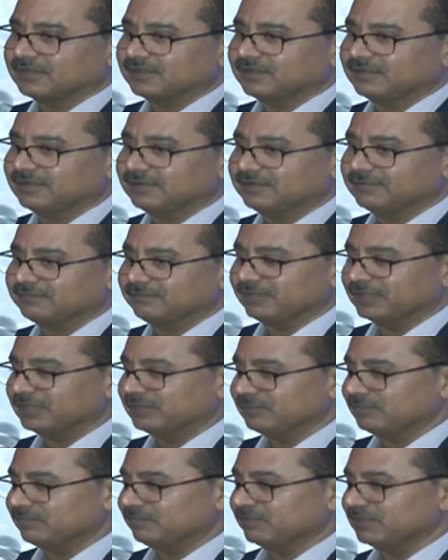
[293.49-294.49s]
Uh, when,
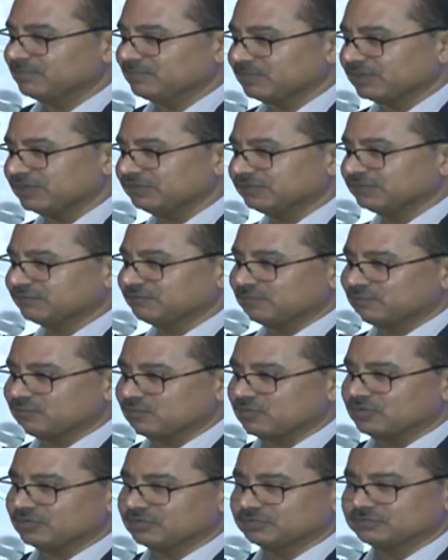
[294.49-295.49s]
the, when the price of a
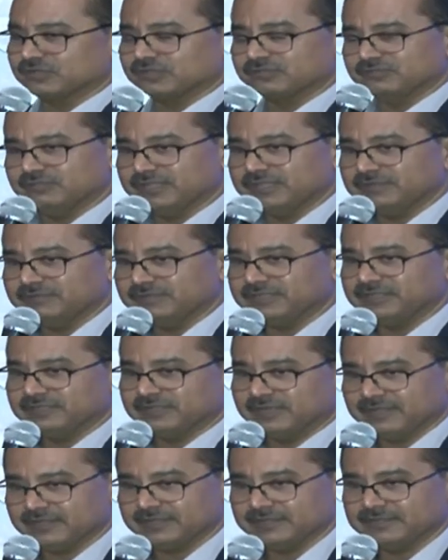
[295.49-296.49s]
product was very, very
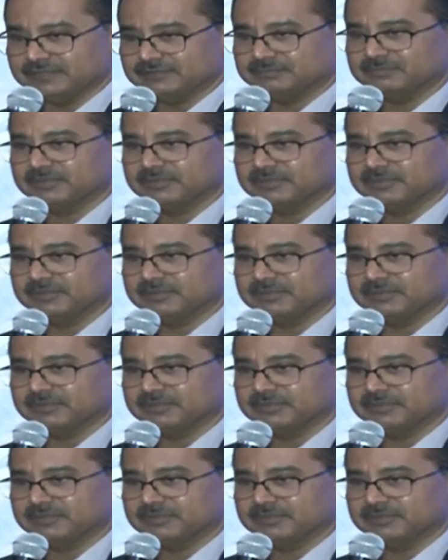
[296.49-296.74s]
high,